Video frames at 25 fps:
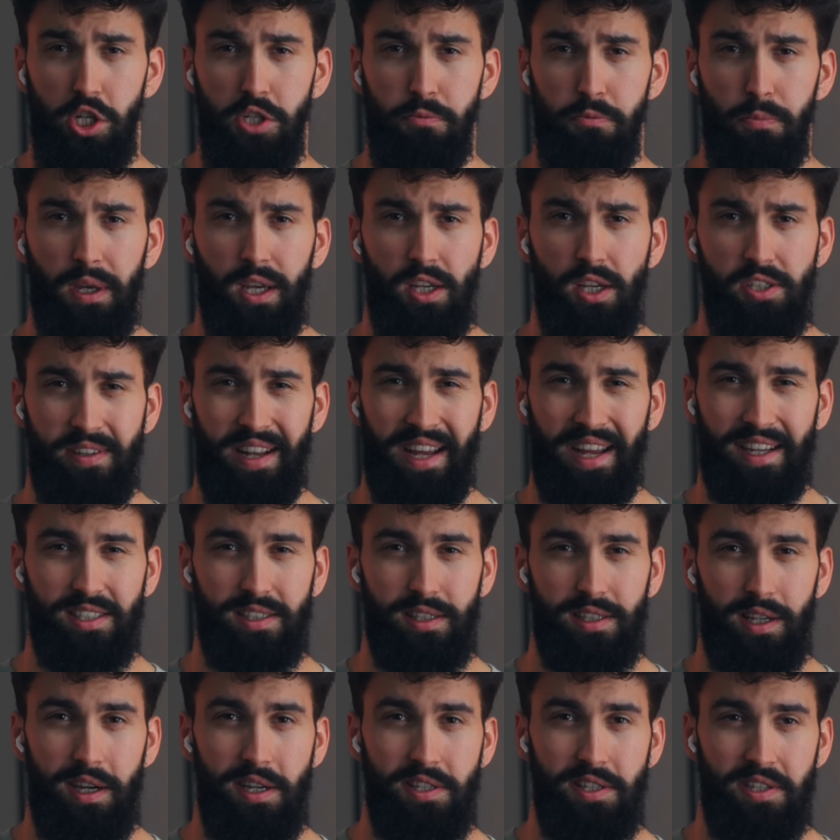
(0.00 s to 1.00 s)
Just because an
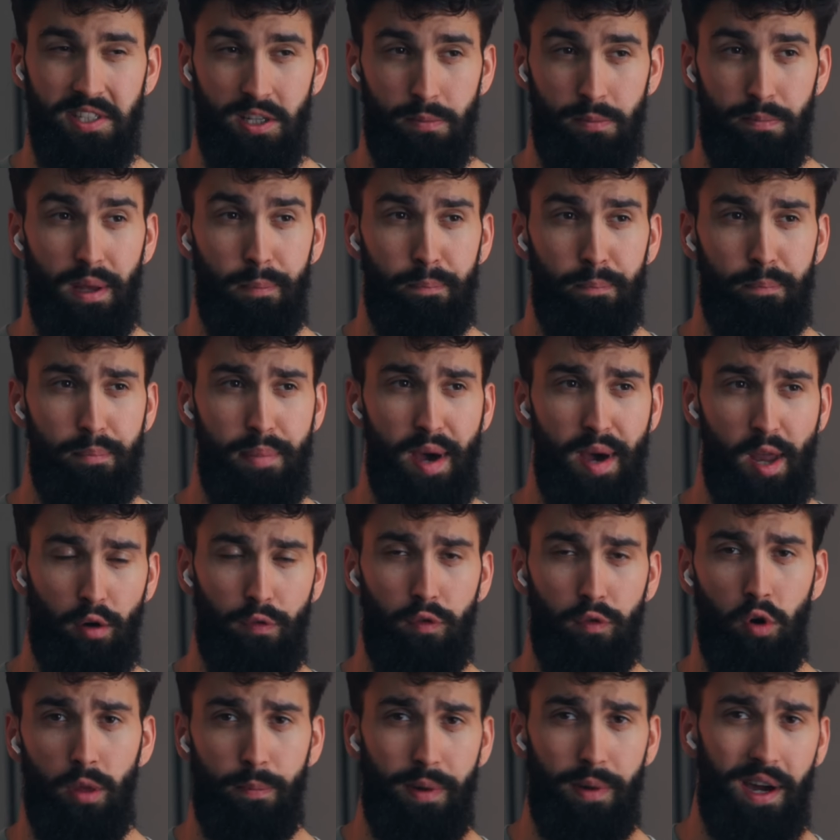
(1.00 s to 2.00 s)
exercise is a bit better
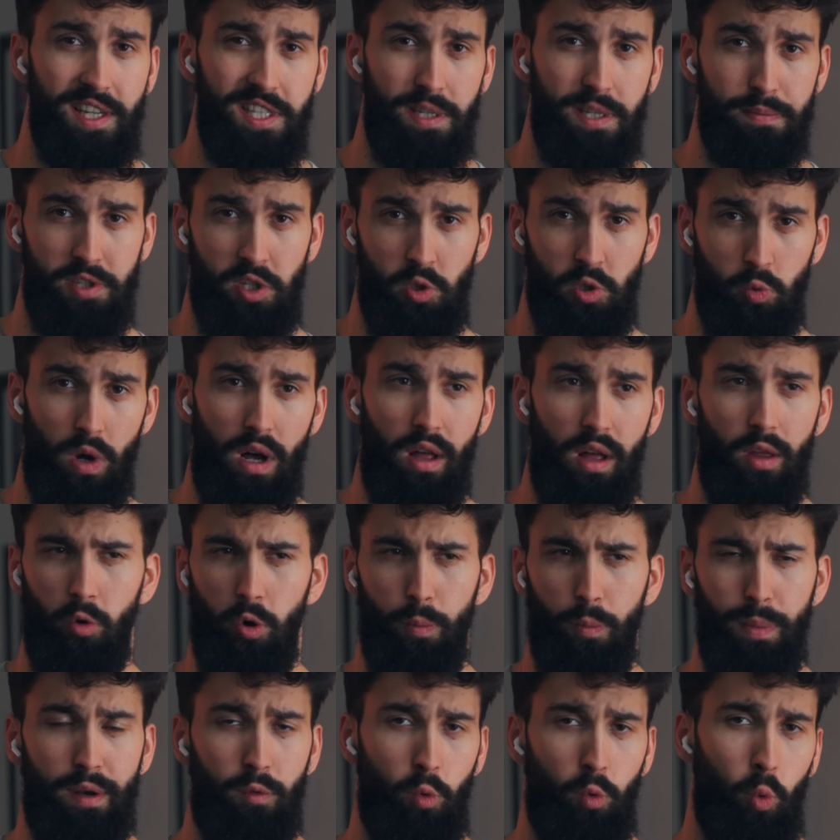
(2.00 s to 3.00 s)
for the biceps as well,
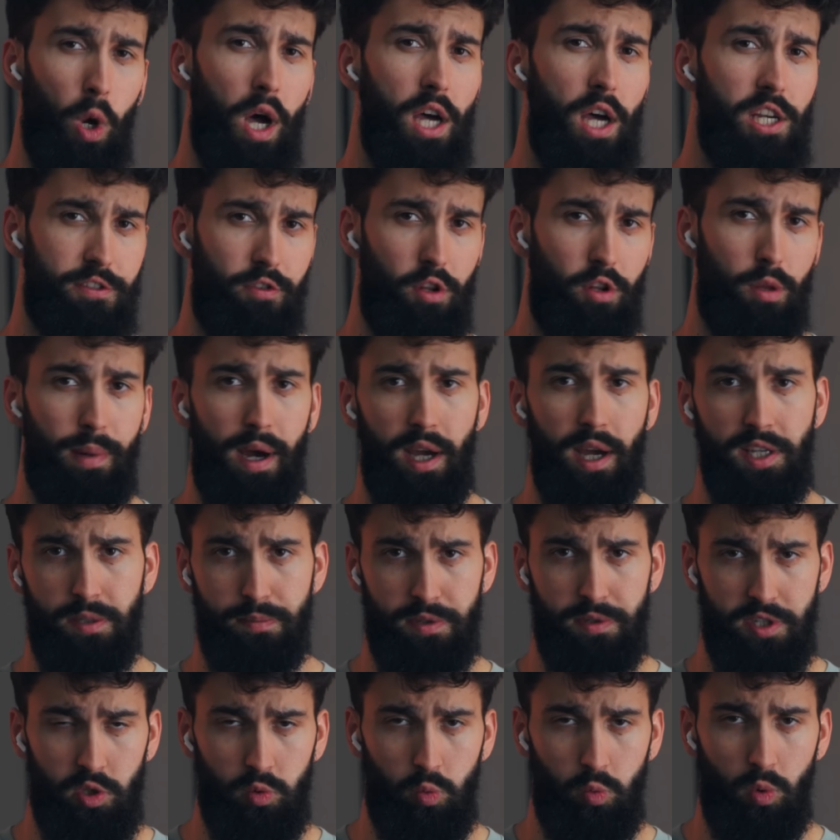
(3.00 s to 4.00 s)
or a bit worse for the
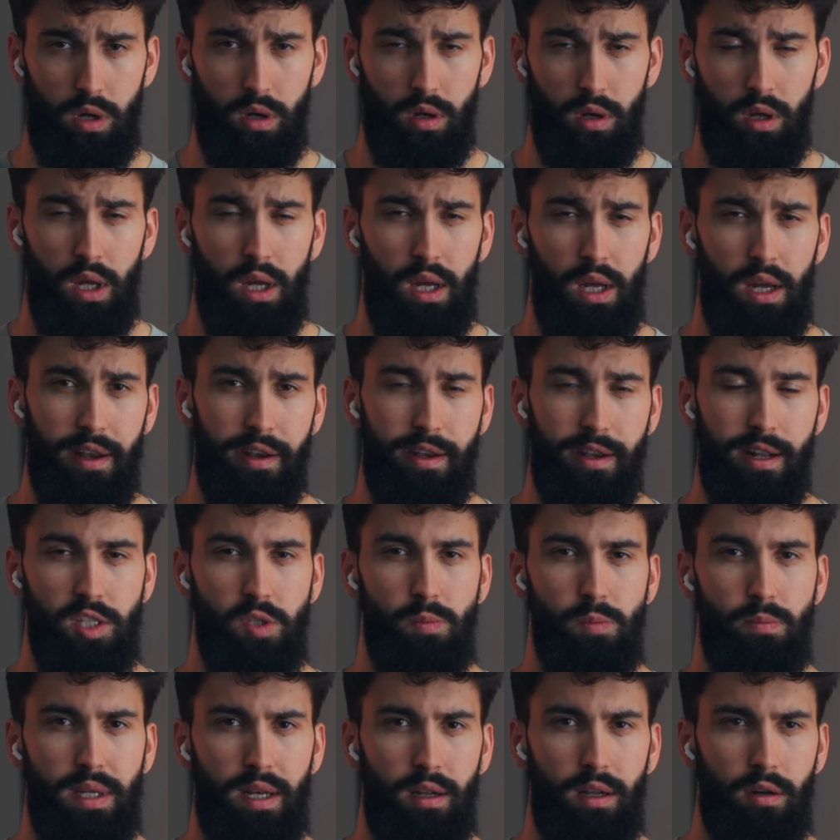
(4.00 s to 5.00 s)
biceps as well,
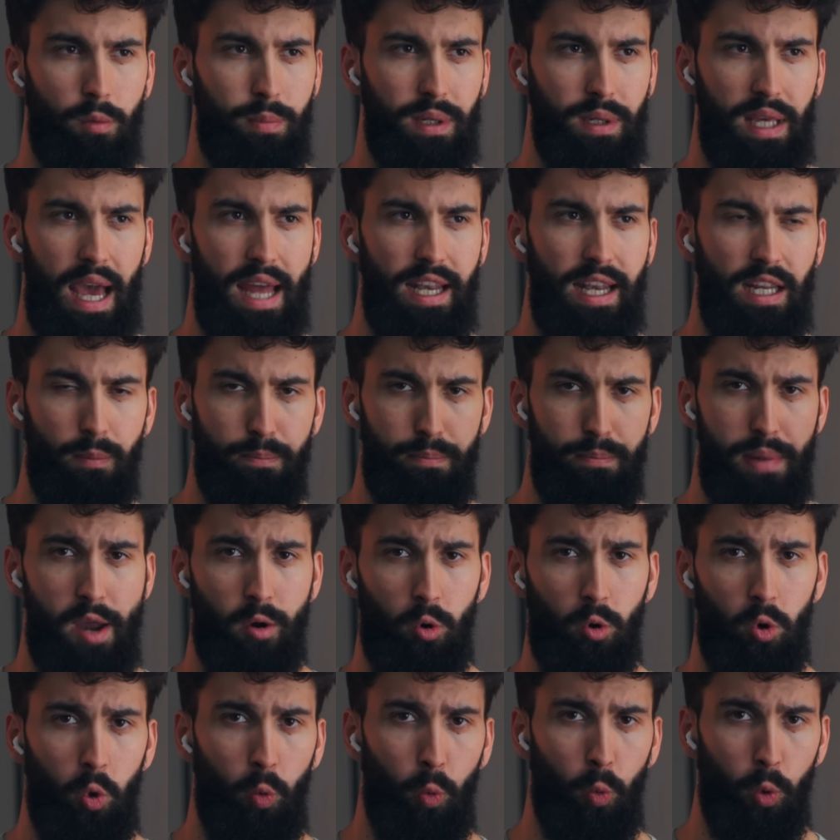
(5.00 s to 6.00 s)
doesn't mean it will be any
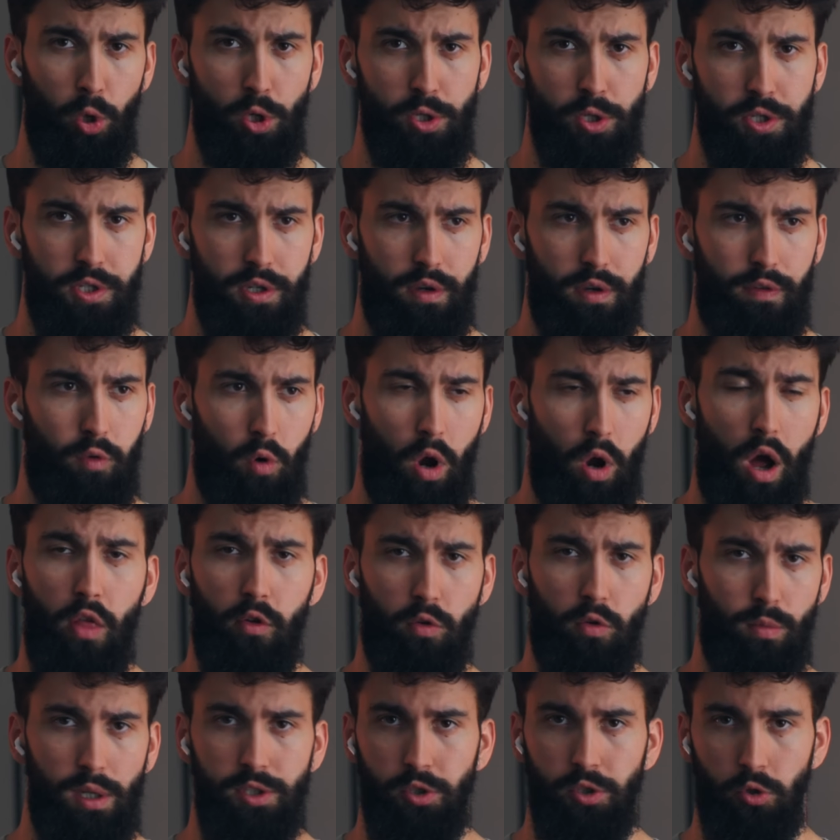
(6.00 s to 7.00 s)
better or worse for
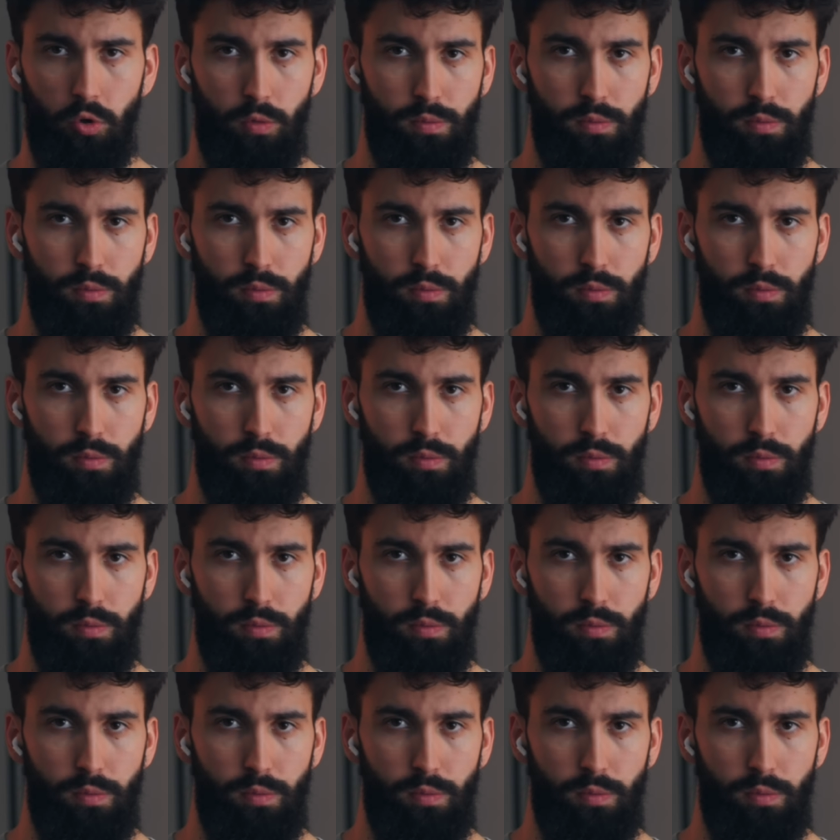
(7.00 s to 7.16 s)
other muscle